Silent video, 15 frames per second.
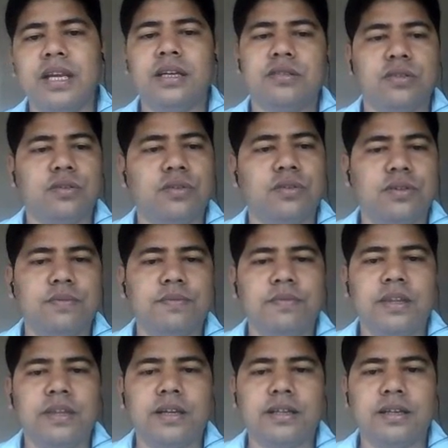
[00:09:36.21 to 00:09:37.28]
So
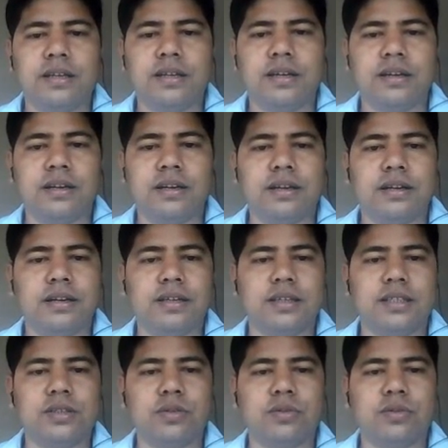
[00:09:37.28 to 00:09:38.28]
the